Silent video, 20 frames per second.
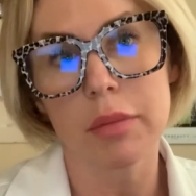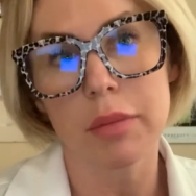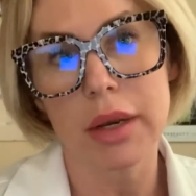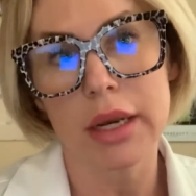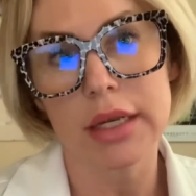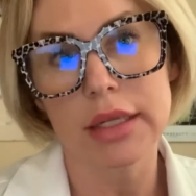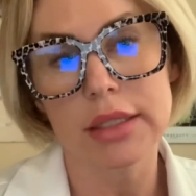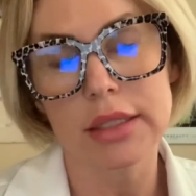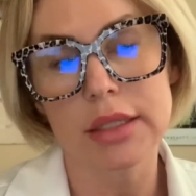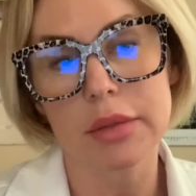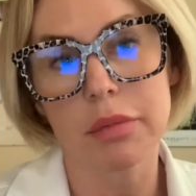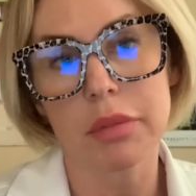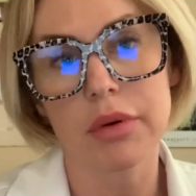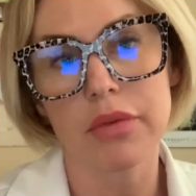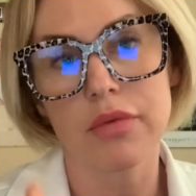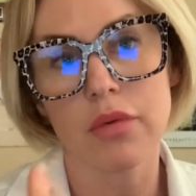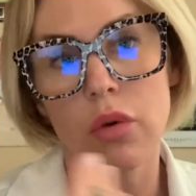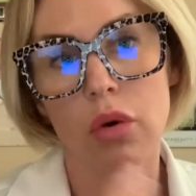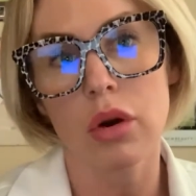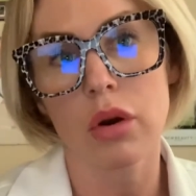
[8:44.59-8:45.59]
minutes
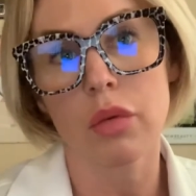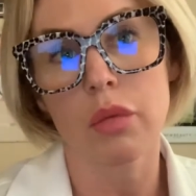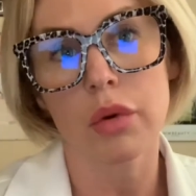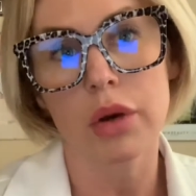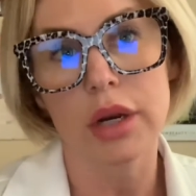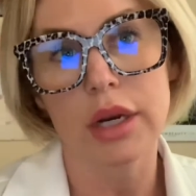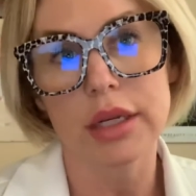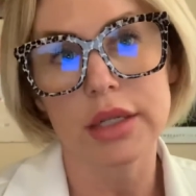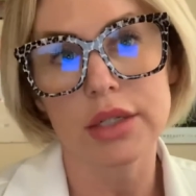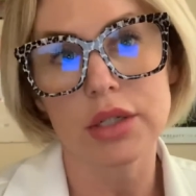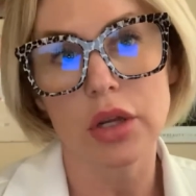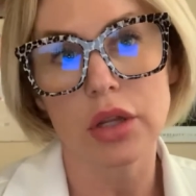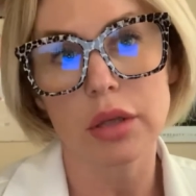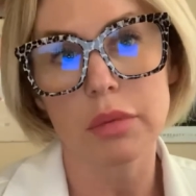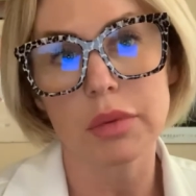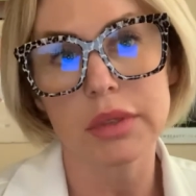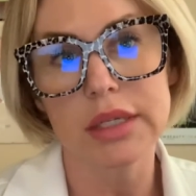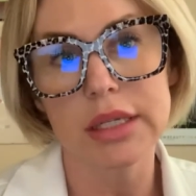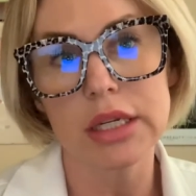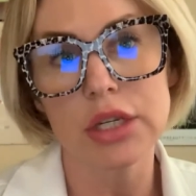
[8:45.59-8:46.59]
before we're going to start the
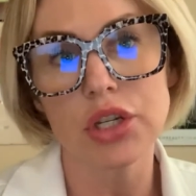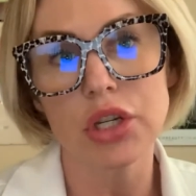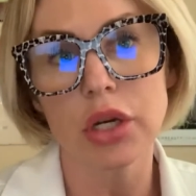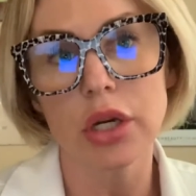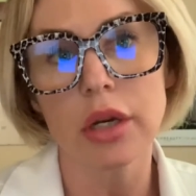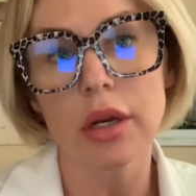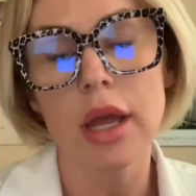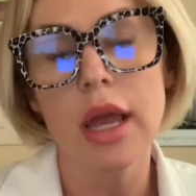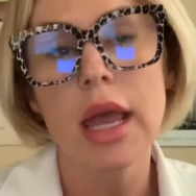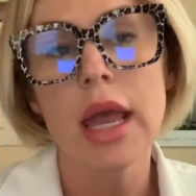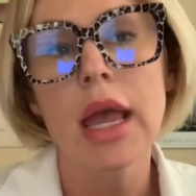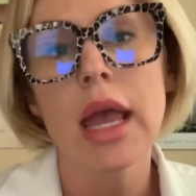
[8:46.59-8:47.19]
procedure,